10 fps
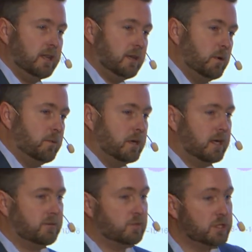That will be
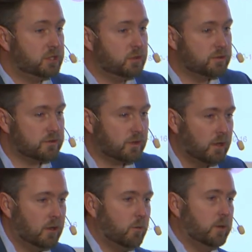kind of reused
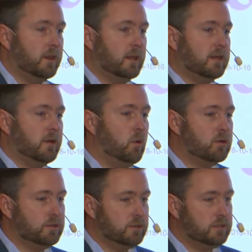when that
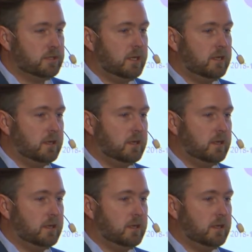auctions and,